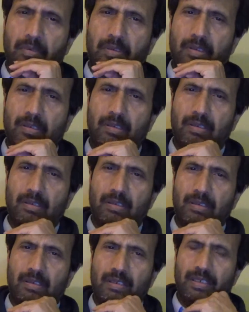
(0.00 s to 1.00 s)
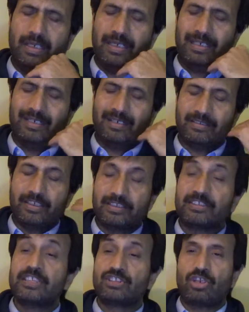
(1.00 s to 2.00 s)
uh, on the
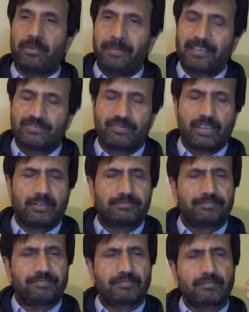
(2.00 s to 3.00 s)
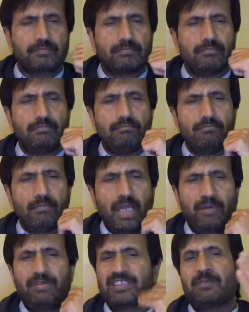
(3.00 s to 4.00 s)
disease type as well.
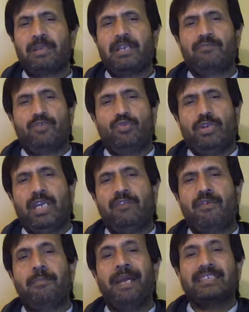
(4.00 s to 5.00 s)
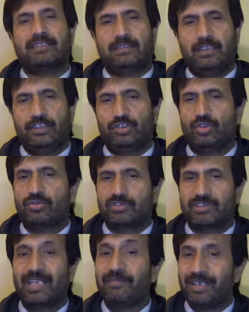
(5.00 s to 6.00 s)
And for example, if you have a mass in your
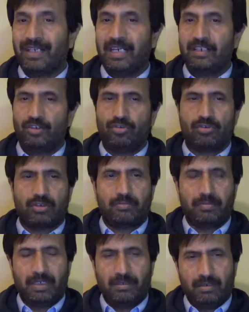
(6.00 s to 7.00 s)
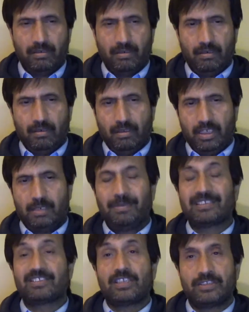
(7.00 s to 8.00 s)
salivary gland, your doctor may
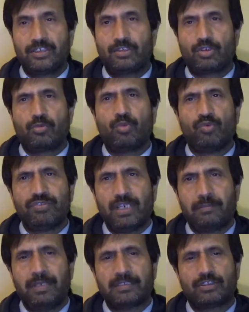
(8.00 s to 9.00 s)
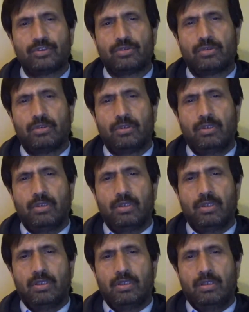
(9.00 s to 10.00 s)
recommend surgery to remove that mass, you
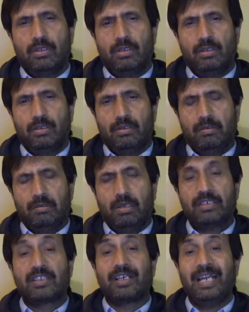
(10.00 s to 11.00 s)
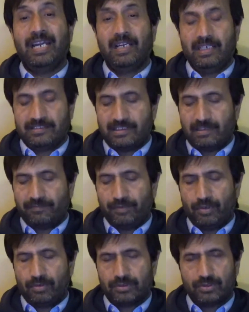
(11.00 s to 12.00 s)
know, uh, or the gland itself,
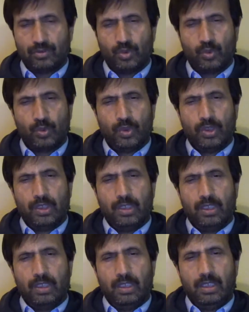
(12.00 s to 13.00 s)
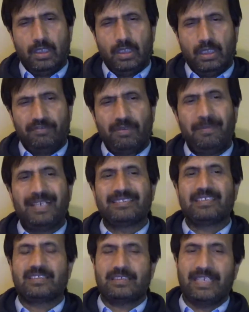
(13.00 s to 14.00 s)
you know. So uh, if the
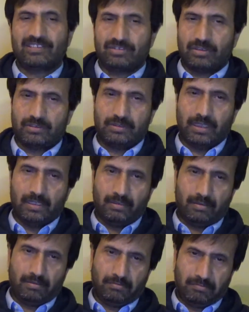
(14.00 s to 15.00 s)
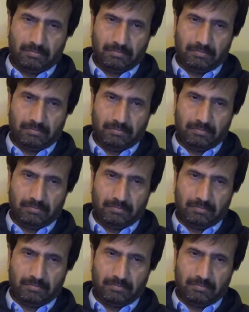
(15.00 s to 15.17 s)
mass is cancerous, then